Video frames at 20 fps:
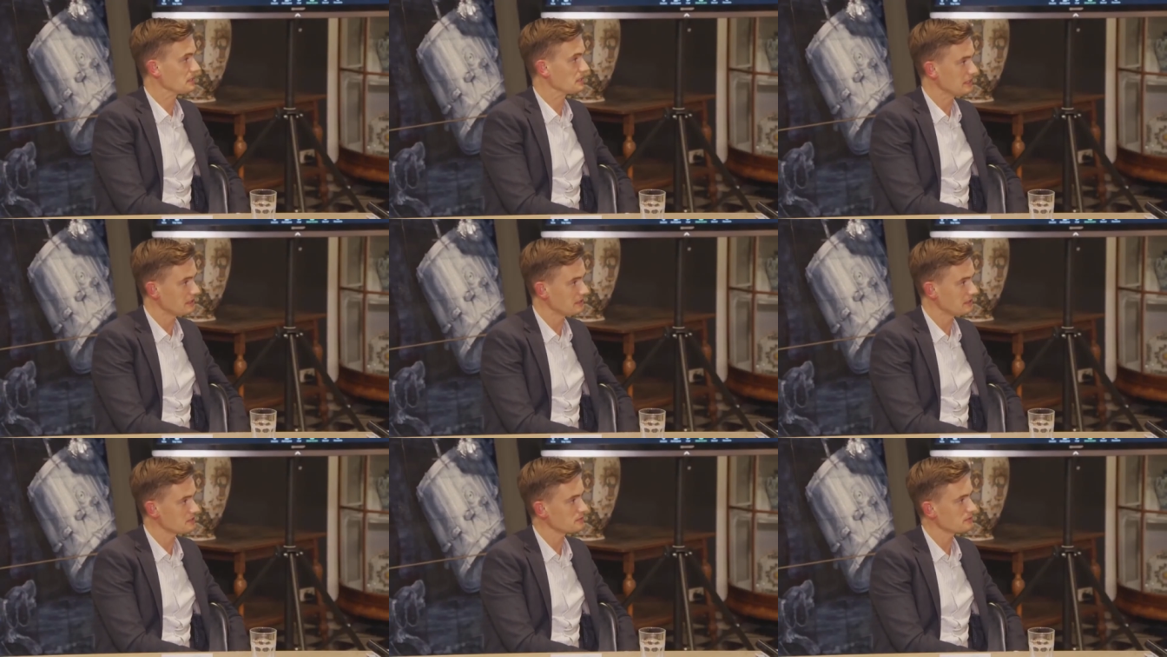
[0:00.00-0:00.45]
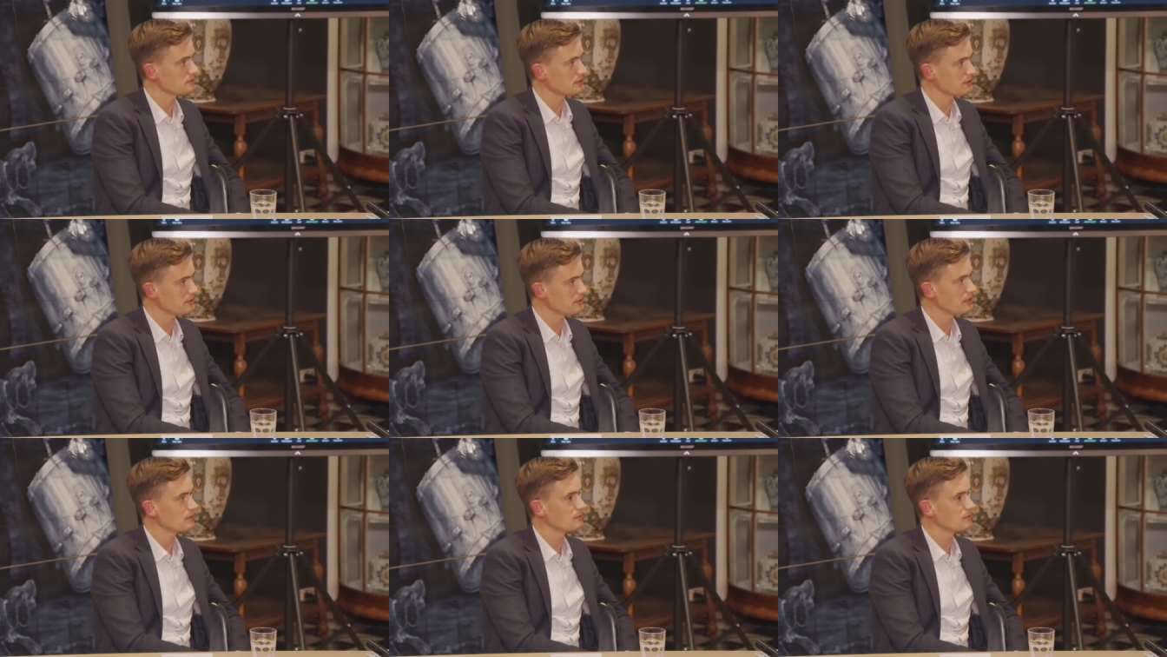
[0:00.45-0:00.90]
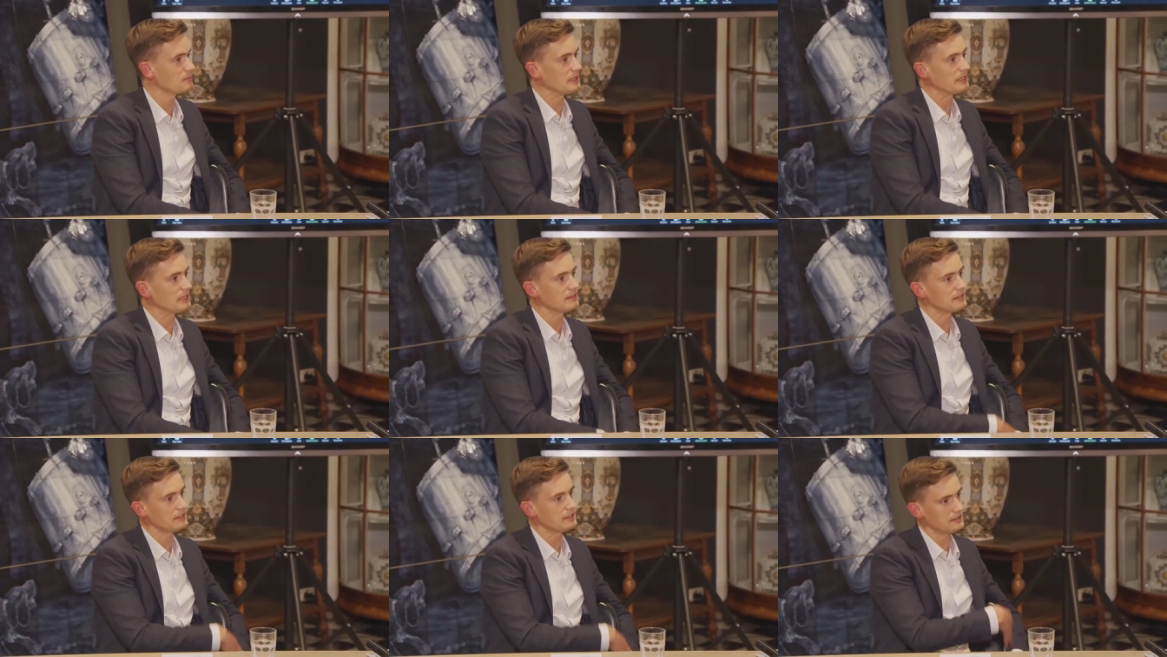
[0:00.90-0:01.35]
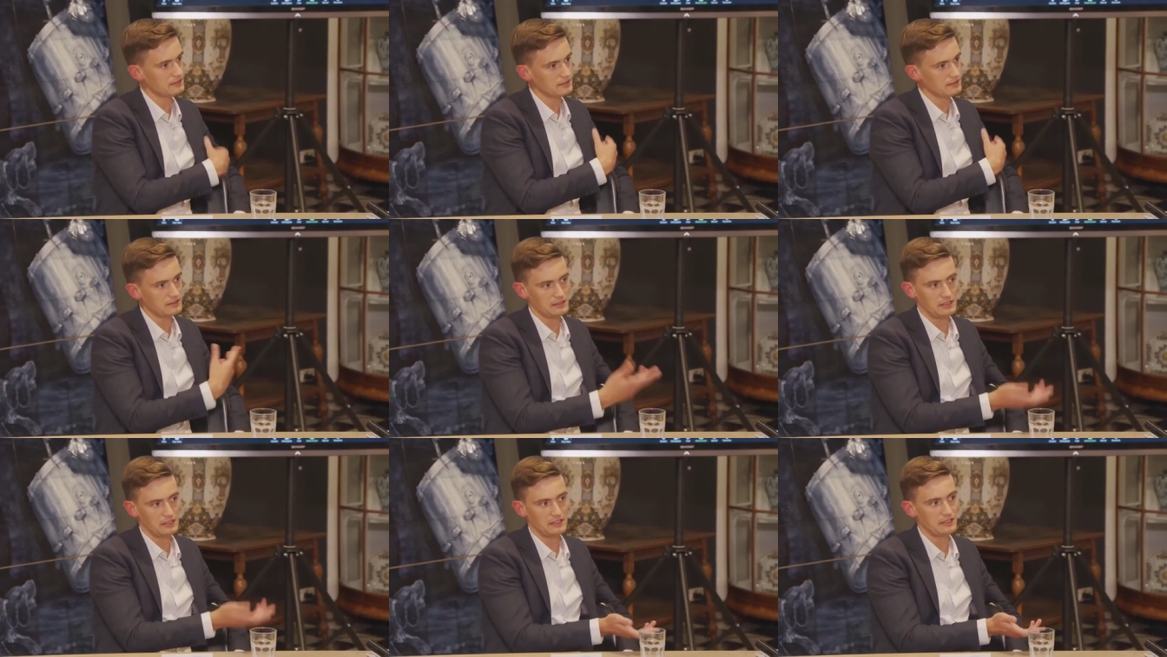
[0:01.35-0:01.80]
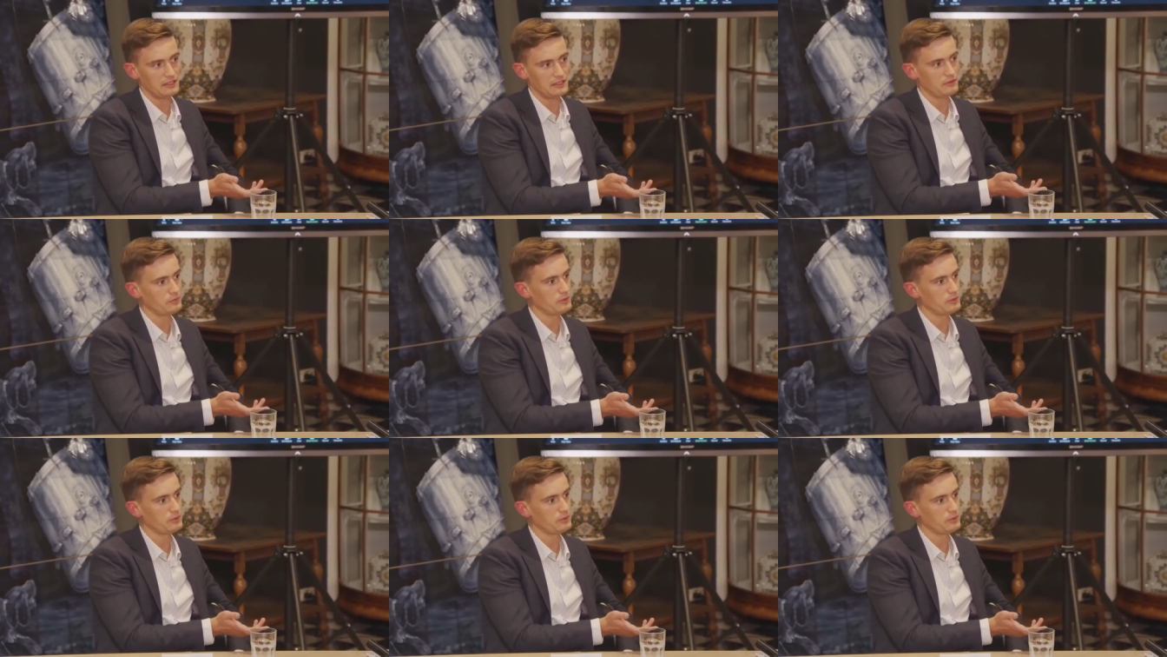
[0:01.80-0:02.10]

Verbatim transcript: Uh, so when you come and, and uh,